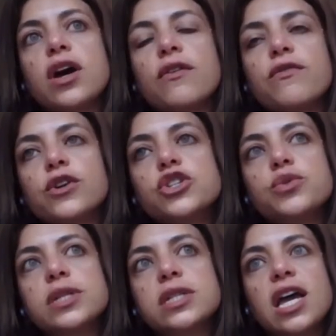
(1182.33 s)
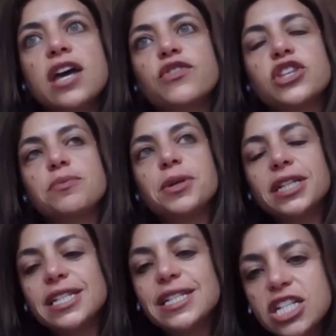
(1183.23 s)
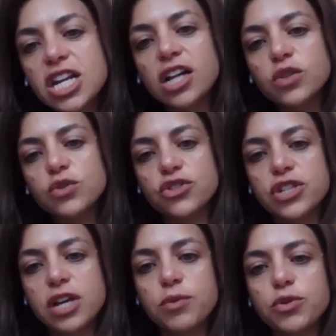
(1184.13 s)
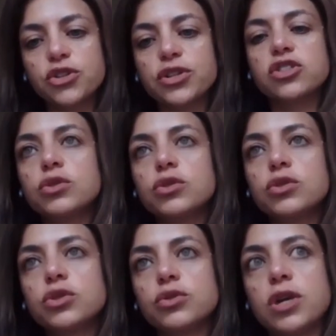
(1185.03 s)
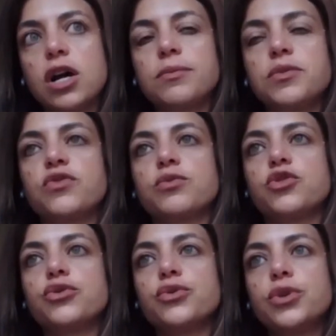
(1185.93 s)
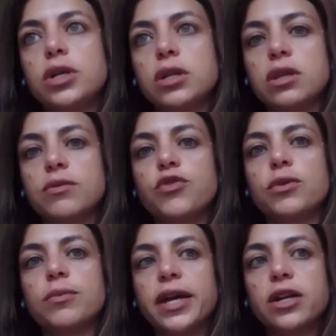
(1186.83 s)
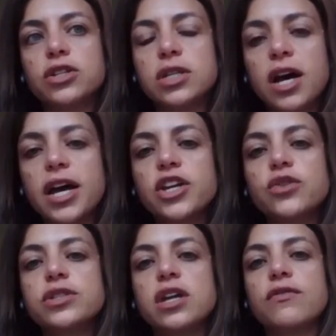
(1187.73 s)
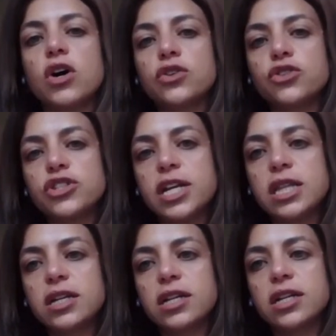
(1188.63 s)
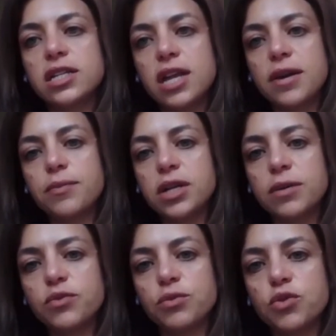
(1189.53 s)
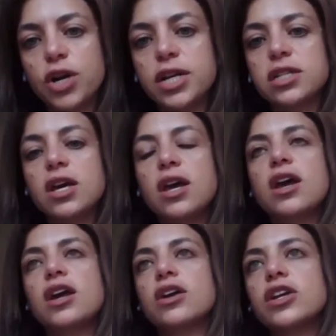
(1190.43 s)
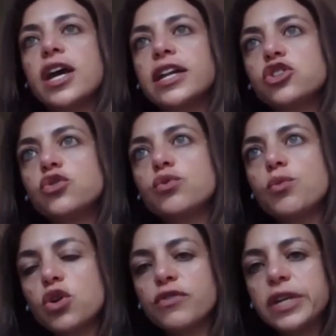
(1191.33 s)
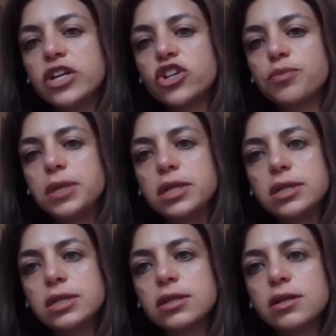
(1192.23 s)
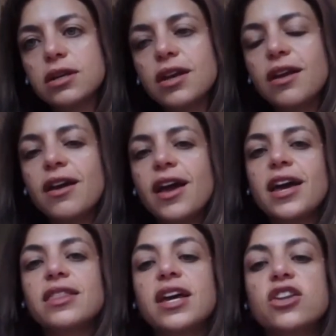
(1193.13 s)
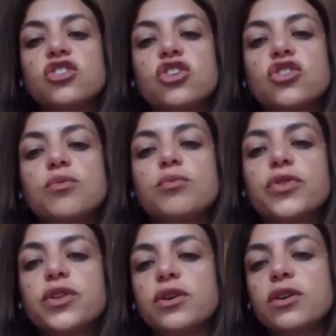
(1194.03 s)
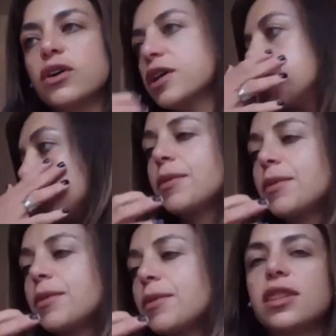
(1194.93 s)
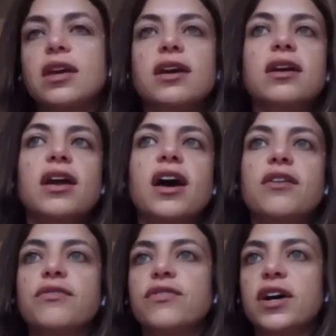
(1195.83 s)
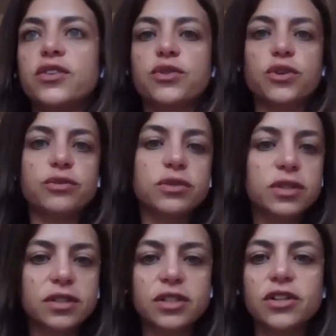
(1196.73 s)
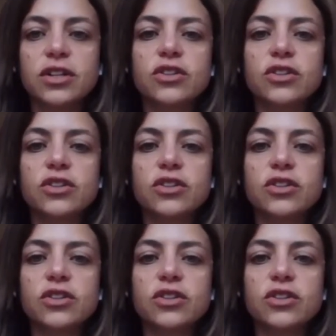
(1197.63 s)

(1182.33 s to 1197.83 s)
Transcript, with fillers: that a virtuous life and the ability to not lose your temper with your kids also comes from true from like denying yourself understanding that contentment comes from christ getting to more of an inner peace and then the the kids come and they have i don't know